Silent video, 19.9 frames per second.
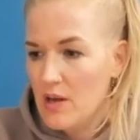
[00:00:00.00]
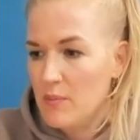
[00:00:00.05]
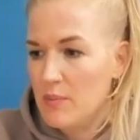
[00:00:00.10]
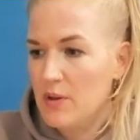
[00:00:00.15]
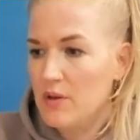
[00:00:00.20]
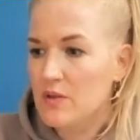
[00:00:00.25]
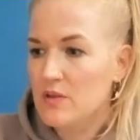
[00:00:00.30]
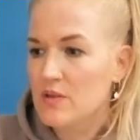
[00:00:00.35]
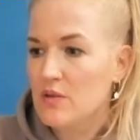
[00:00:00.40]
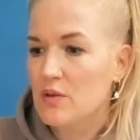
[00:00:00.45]

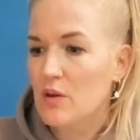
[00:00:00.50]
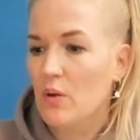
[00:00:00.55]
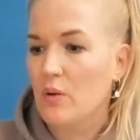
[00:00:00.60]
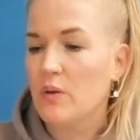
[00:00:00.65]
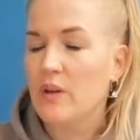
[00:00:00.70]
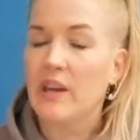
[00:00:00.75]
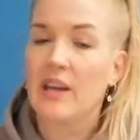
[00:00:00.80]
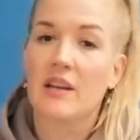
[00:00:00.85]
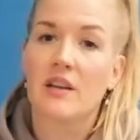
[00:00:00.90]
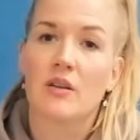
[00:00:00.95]
because you
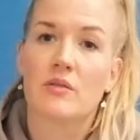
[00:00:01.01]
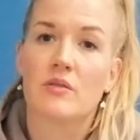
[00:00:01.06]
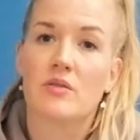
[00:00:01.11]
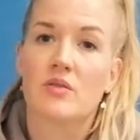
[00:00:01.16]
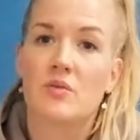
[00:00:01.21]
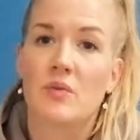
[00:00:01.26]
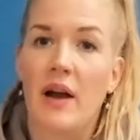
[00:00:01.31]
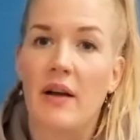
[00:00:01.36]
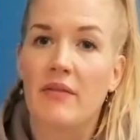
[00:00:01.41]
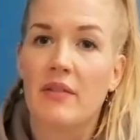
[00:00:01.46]
can go
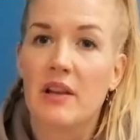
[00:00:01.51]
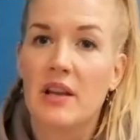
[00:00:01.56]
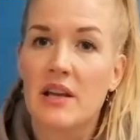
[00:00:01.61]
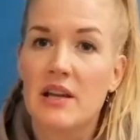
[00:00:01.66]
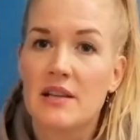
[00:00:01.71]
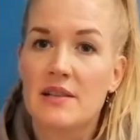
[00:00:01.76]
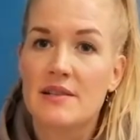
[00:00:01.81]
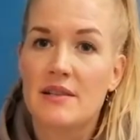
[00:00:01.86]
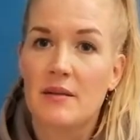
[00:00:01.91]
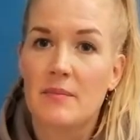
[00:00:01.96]

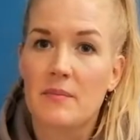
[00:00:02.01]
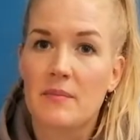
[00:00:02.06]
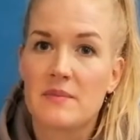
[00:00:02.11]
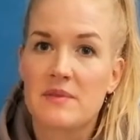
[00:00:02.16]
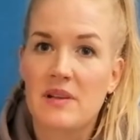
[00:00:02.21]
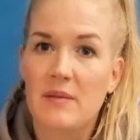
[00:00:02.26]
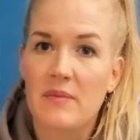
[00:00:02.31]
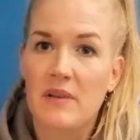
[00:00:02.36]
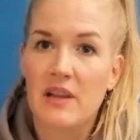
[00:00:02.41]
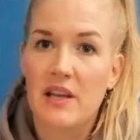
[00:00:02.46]
traveling,
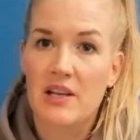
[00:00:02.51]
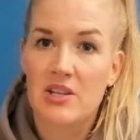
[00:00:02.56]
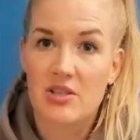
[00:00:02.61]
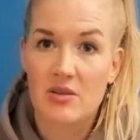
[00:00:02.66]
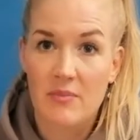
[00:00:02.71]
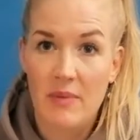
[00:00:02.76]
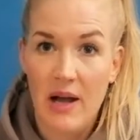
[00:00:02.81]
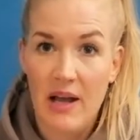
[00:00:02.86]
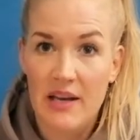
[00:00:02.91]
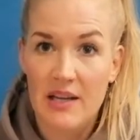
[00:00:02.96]
something like
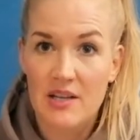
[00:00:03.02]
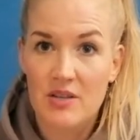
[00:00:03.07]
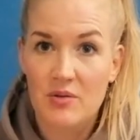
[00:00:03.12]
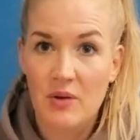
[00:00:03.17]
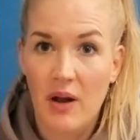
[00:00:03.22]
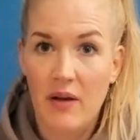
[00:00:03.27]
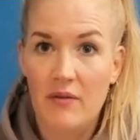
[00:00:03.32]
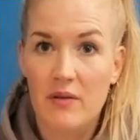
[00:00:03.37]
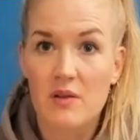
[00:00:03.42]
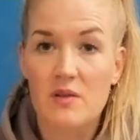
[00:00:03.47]
shamanic
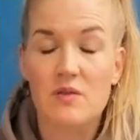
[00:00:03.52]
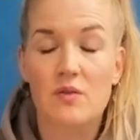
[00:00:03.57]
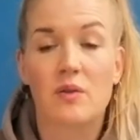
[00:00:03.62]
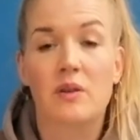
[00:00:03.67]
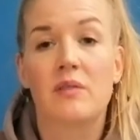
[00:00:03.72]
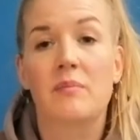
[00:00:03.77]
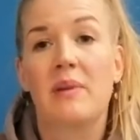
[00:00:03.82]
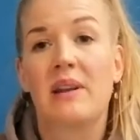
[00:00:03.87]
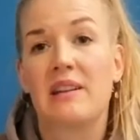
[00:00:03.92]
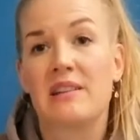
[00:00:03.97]
travels, or
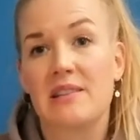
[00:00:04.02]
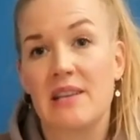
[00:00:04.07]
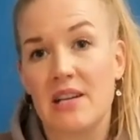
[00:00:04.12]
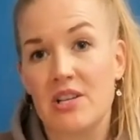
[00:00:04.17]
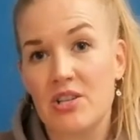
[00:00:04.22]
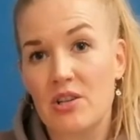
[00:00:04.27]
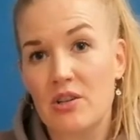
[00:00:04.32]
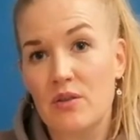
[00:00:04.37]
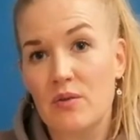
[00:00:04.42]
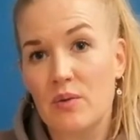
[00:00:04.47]
in
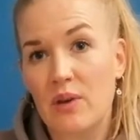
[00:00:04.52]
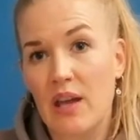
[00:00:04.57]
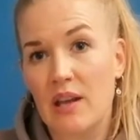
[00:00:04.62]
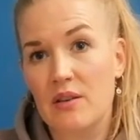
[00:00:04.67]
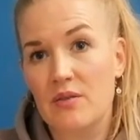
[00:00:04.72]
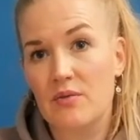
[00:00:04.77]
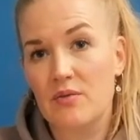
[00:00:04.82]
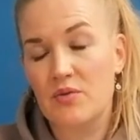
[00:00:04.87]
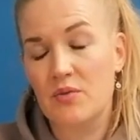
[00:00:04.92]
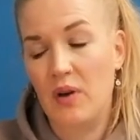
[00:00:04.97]
meditation you can
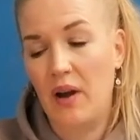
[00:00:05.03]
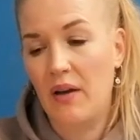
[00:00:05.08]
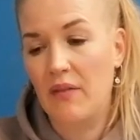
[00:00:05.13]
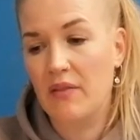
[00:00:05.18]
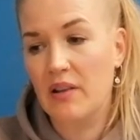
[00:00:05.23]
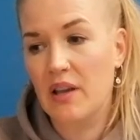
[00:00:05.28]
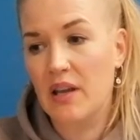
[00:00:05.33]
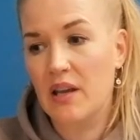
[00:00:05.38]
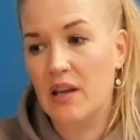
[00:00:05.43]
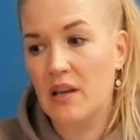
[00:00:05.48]
do
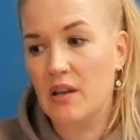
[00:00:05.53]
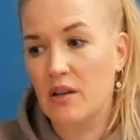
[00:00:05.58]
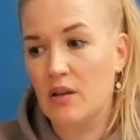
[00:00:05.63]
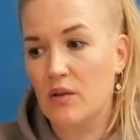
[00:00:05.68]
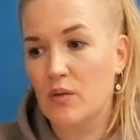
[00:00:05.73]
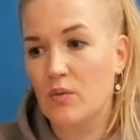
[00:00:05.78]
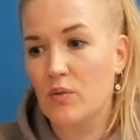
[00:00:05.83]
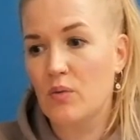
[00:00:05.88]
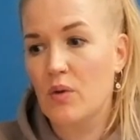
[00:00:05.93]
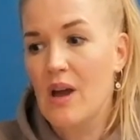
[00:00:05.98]
traveling.
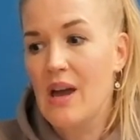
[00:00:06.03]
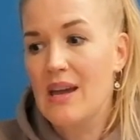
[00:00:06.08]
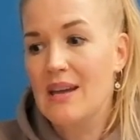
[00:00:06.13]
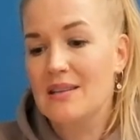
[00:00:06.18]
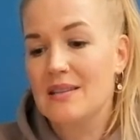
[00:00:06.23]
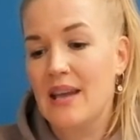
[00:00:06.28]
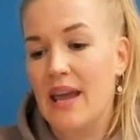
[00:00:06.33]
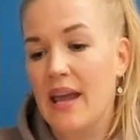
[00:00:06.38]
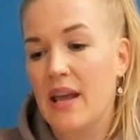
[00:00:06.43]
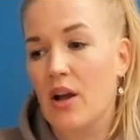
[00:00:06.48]
You
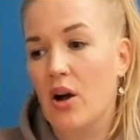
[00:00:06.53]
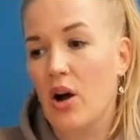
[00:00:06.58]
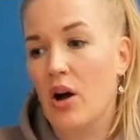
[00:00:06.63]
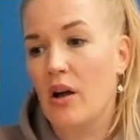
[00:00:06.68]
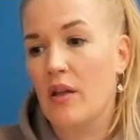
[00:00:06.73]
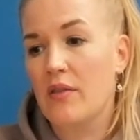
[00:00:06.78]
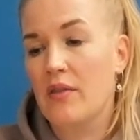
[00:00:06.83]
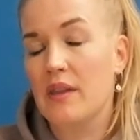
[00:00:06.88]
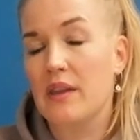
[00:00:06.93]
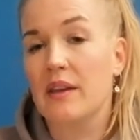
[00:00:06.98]
take
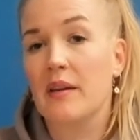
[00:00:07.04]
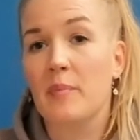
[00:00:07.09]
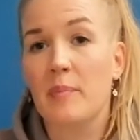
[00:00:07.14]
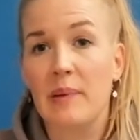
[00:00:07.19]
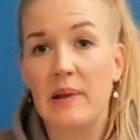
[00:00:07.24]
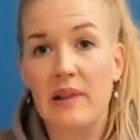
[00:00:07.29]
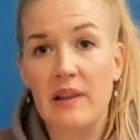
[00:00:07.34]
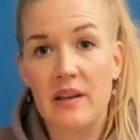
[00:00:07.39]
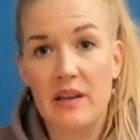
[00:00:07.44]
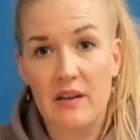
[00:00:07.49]
on the
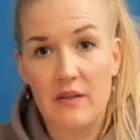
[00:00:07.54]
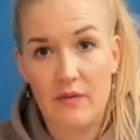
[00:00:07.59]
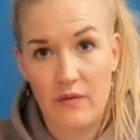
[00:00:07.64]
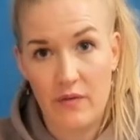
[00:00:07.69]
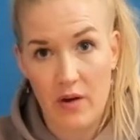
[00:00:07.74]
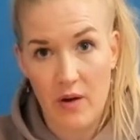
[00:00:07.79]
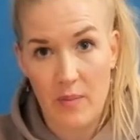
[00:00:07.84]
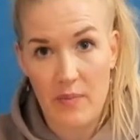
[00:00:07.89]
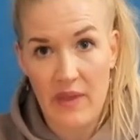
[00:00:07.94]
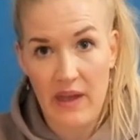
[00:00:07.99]
ability
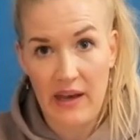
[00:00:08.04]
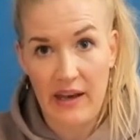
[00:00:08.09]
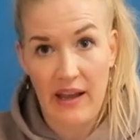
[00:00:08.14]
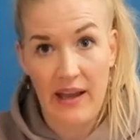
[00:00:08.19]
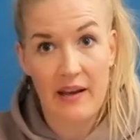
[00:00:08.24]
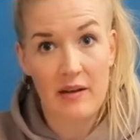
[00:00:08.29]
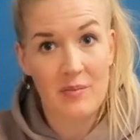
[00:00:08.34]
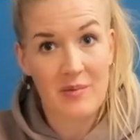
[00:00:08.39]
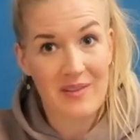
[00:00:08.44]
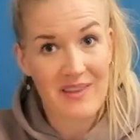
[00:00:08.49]
from that
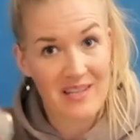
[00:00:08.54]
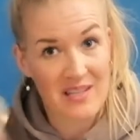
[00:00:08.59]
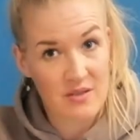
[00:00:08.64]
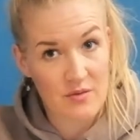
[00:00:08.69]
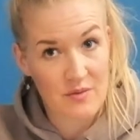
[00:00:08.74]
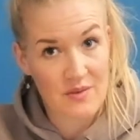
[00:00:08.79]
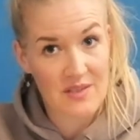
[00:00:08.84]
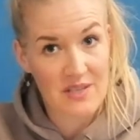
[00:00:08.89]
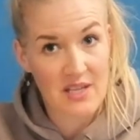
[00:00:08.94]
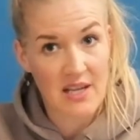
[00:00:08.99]
animal that you
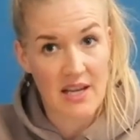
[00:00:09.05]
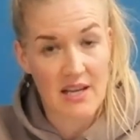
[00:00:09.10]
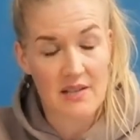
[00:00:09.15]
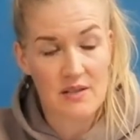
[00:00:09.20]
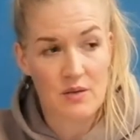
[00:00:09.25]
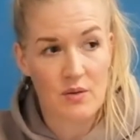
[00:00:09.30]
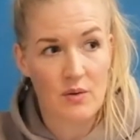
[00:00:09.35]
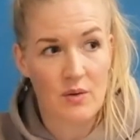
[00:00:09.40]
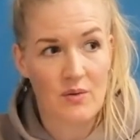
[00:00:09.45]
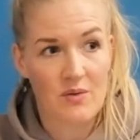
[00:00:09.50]
see as
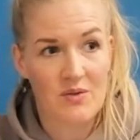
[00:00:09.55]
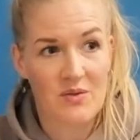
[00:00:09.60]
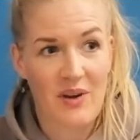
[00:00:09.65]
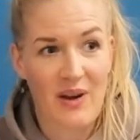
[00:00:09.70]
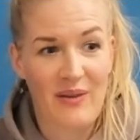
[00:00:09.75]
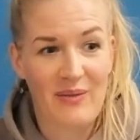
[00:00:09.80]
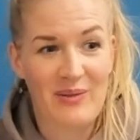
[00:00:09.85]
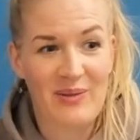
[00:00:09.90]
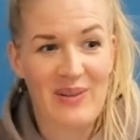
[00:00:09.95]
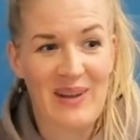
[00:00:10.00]
you go
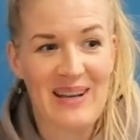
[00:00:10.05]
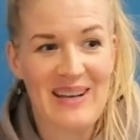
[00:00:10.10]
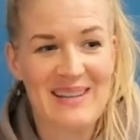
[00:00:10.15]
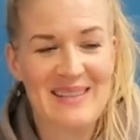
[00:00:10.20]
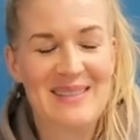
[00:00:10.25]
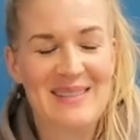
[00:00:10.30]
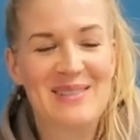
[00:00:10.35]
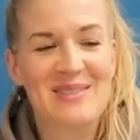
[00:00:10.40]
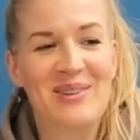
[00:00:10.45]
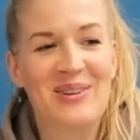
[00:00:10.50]
travel, and
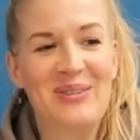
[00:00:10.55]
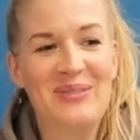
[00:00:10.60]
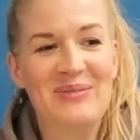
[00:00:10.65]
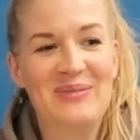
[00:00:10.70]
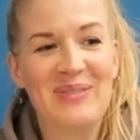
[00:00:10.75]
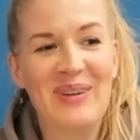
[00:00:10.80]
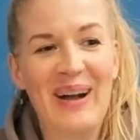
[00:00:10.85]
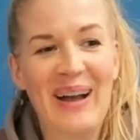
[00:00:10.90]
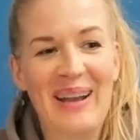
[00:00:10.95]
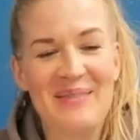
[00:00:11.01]
it's so
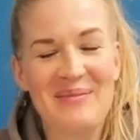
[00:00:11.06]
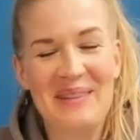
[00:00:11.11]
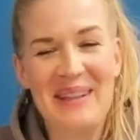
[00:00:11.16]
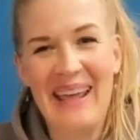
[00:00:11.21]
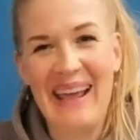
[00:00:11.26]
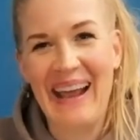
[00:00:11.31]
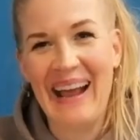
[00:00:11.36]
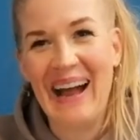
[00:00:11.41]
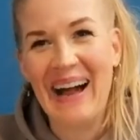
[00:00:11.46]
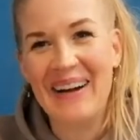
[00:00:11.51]
fun when
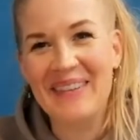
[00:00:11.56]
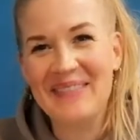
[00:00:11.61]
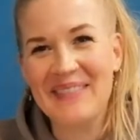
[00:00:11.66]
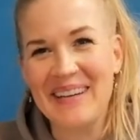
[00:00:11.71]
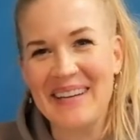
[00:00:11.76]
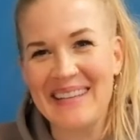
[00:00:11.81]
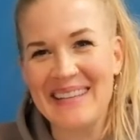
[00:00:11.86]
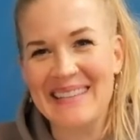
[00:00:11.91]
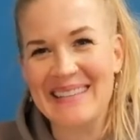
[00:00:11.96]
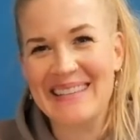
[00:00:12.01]
that
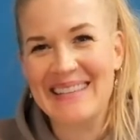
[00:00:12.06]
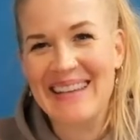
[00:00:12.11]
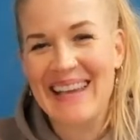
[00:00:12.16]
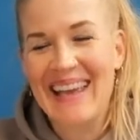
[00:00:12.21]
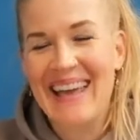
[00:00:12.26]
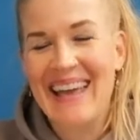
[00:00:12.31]
happens,